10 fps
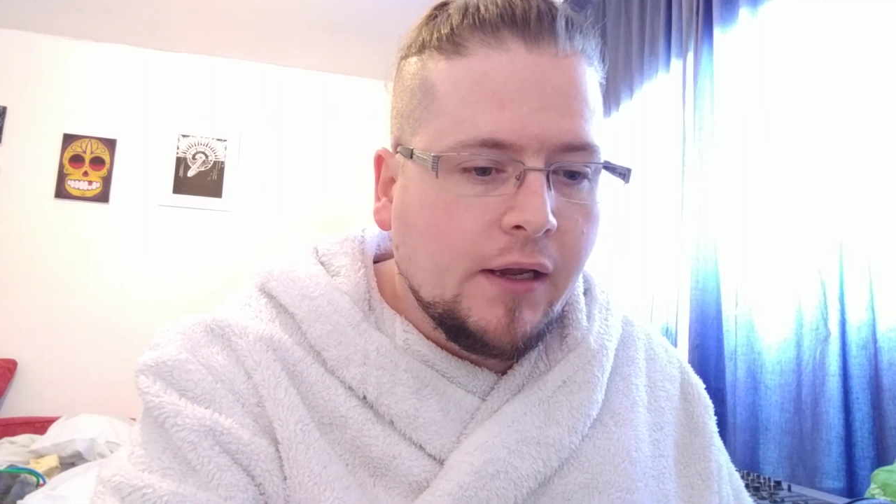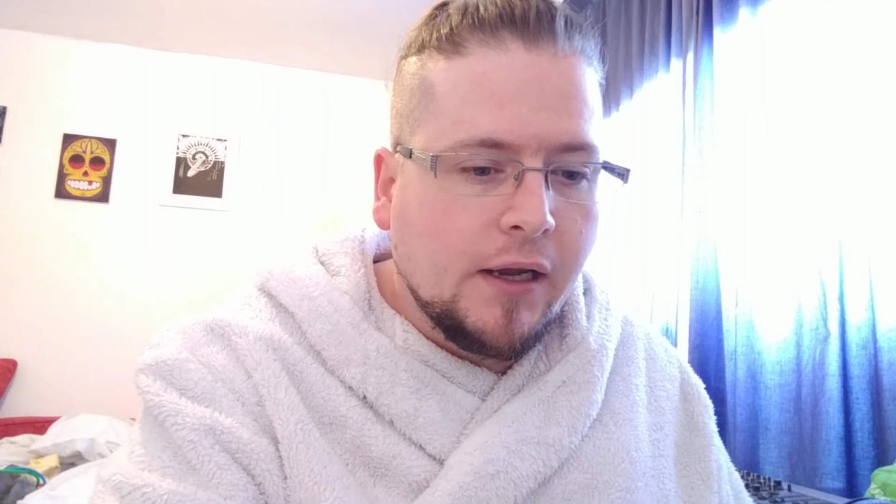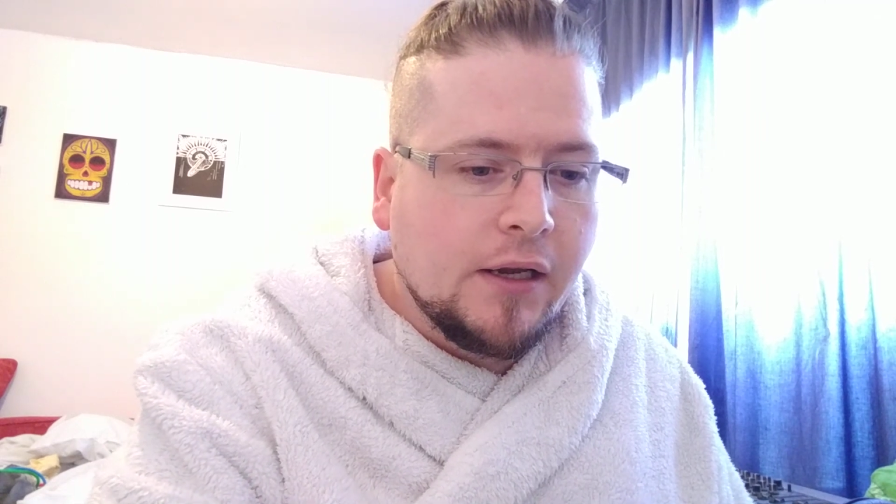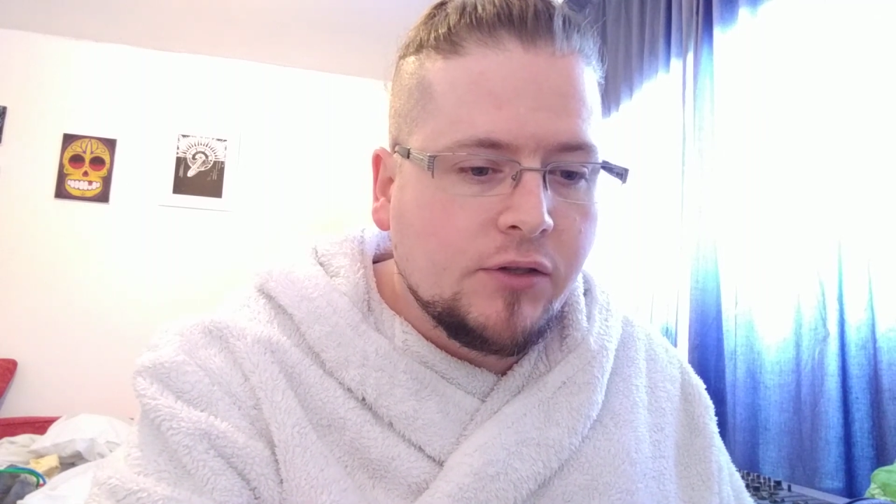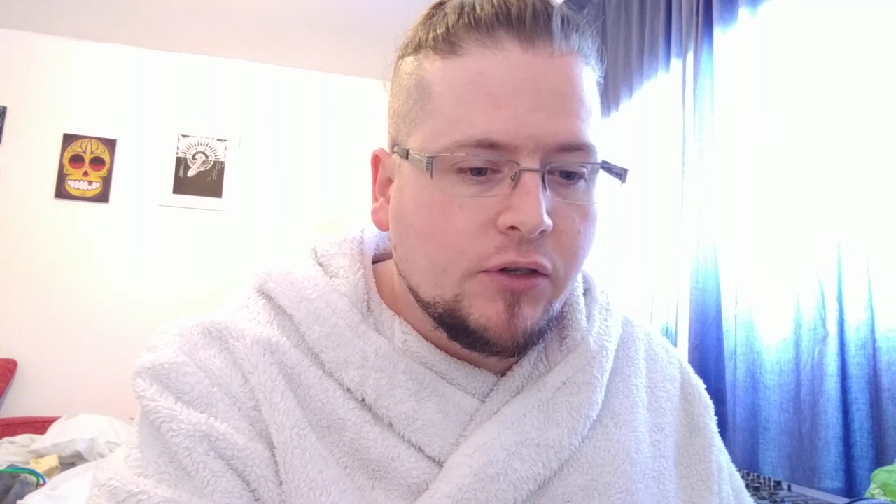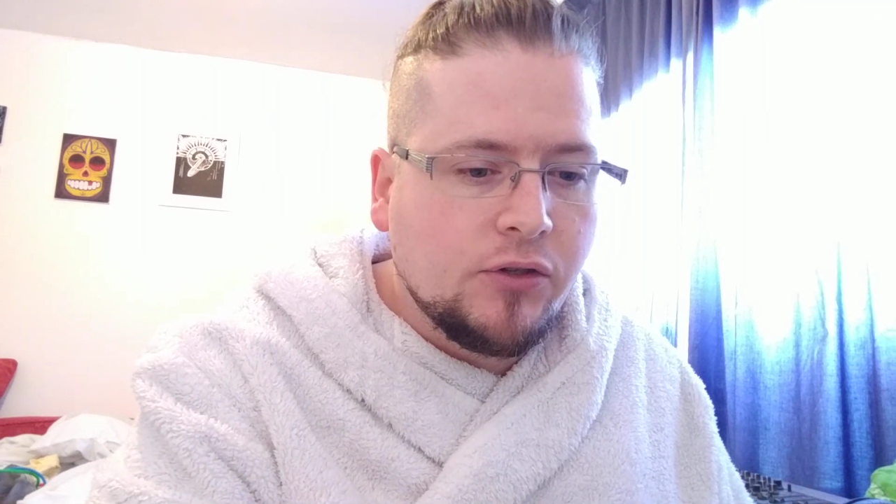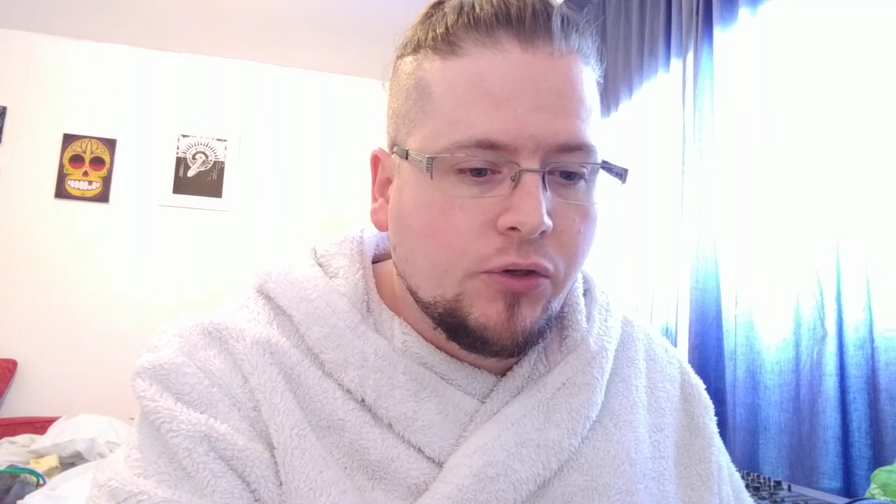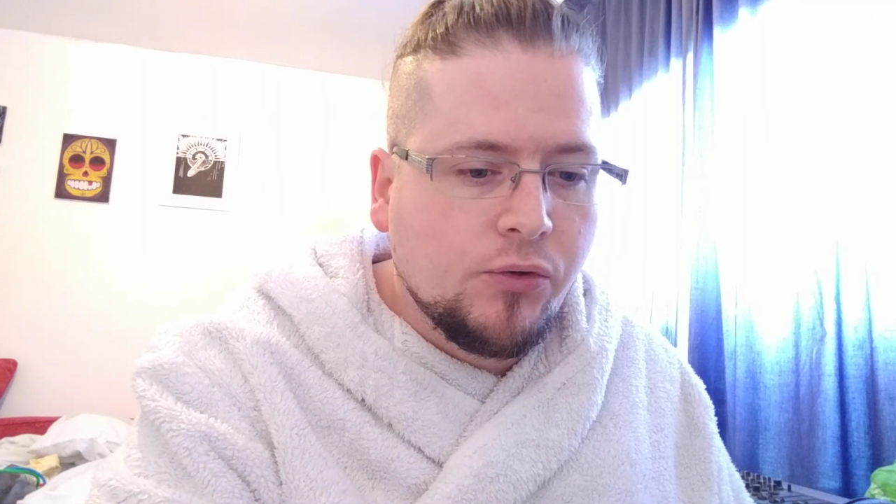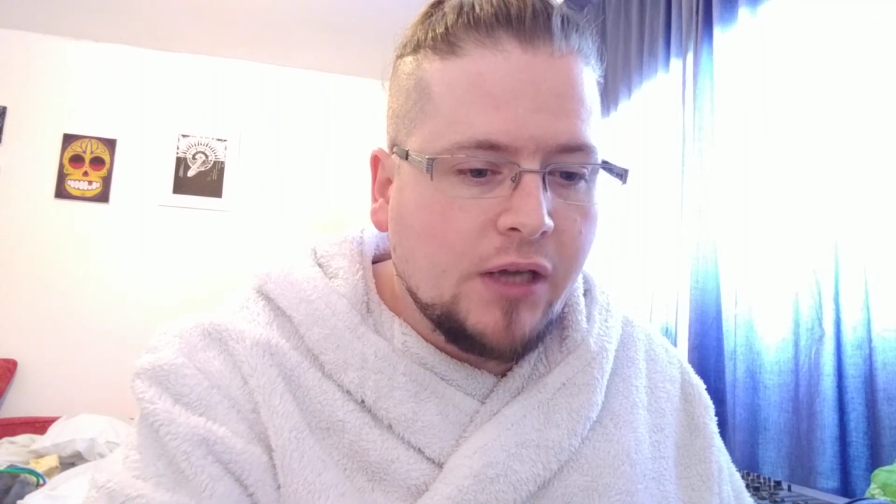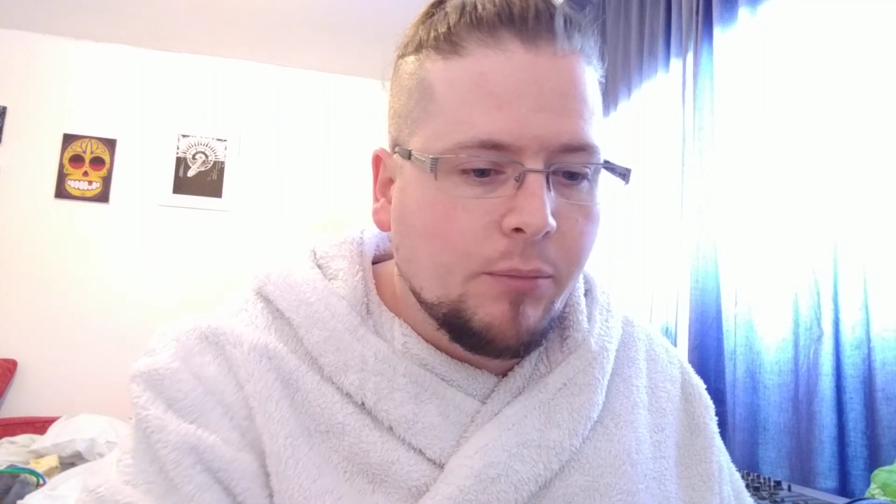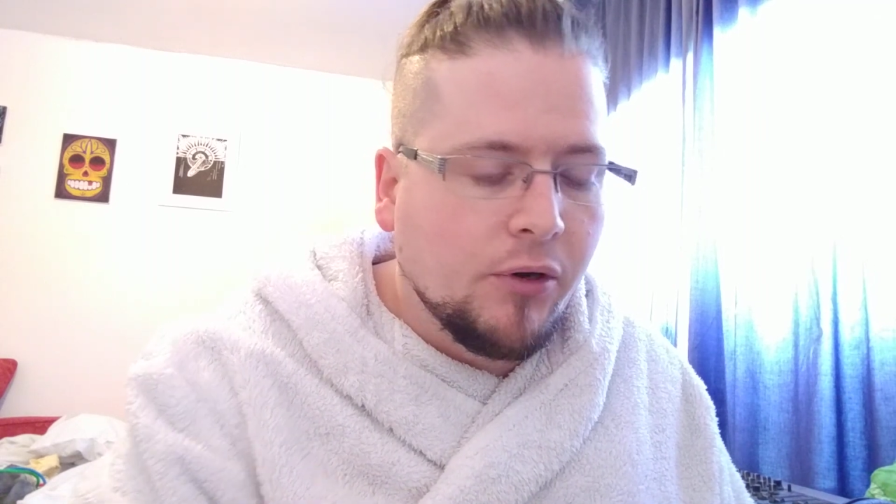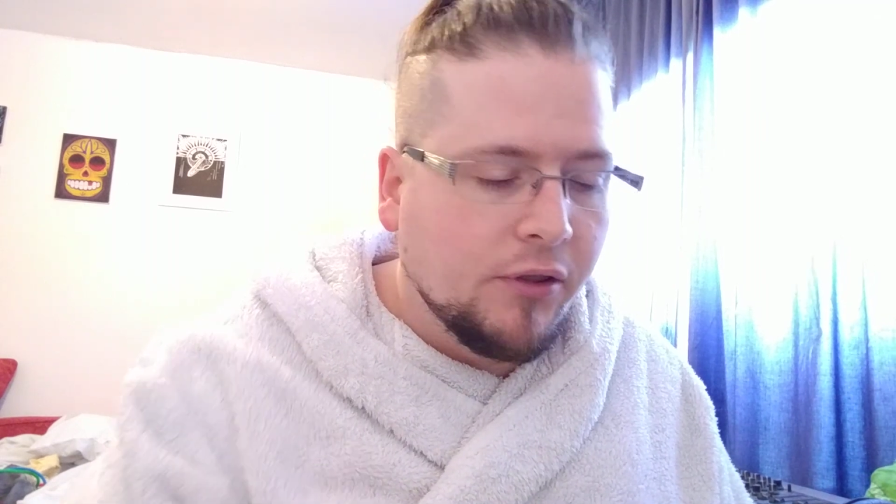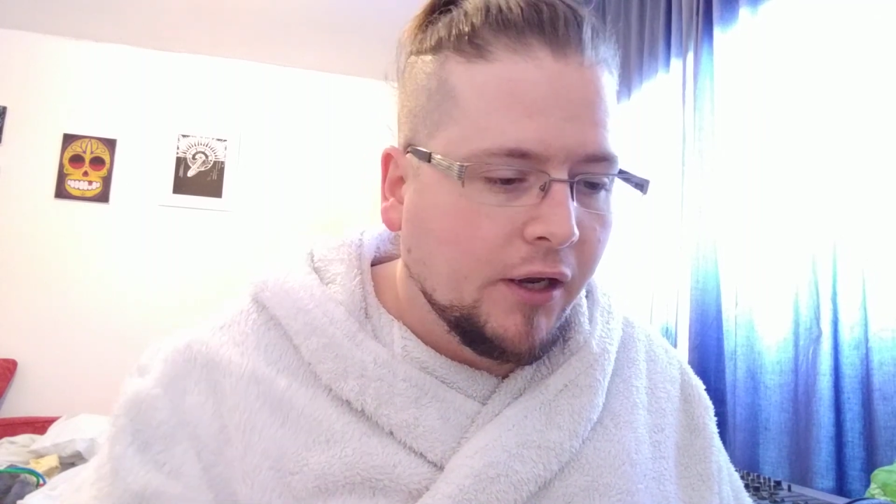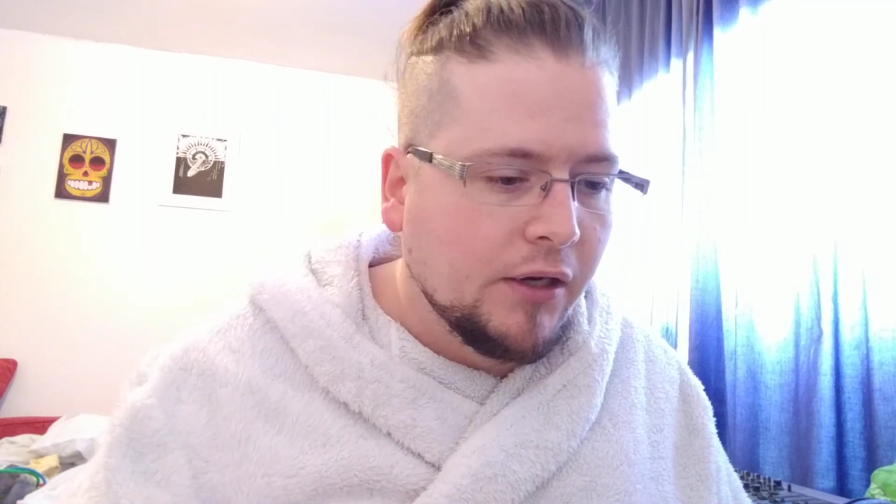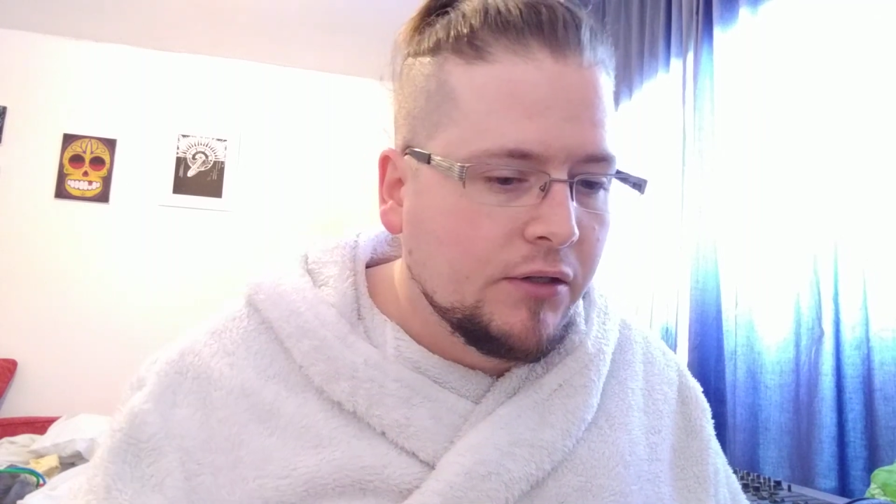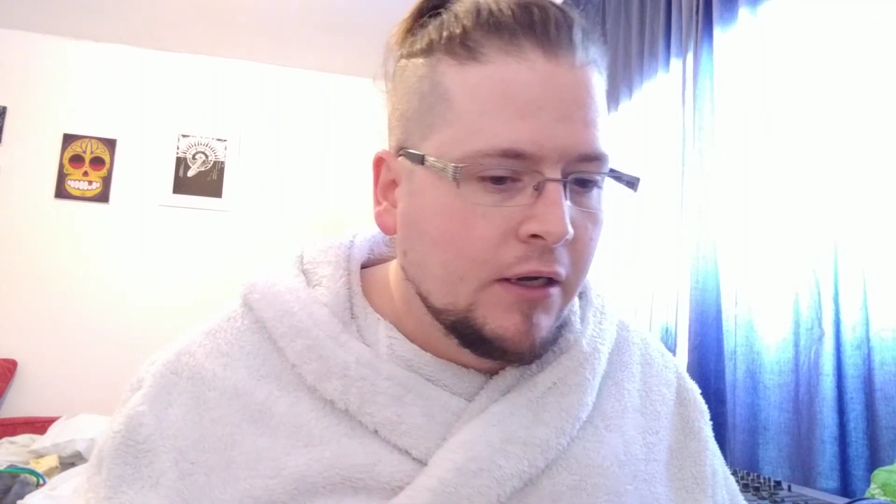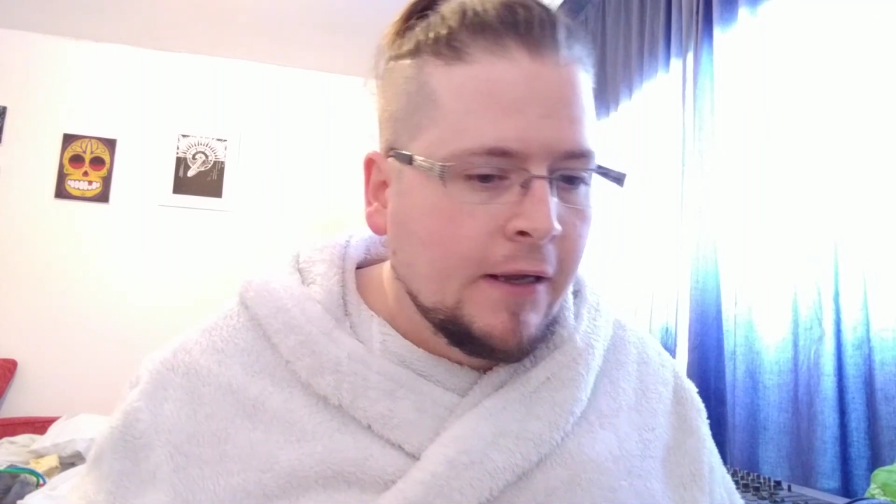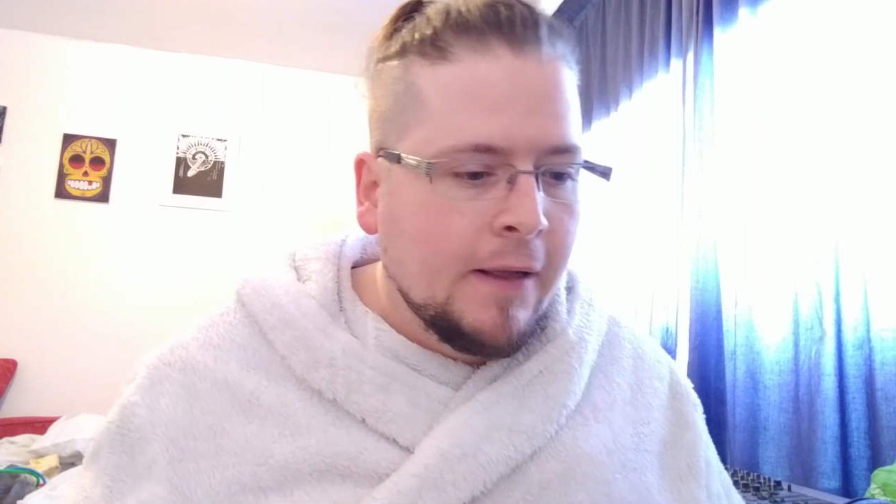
is two separate things.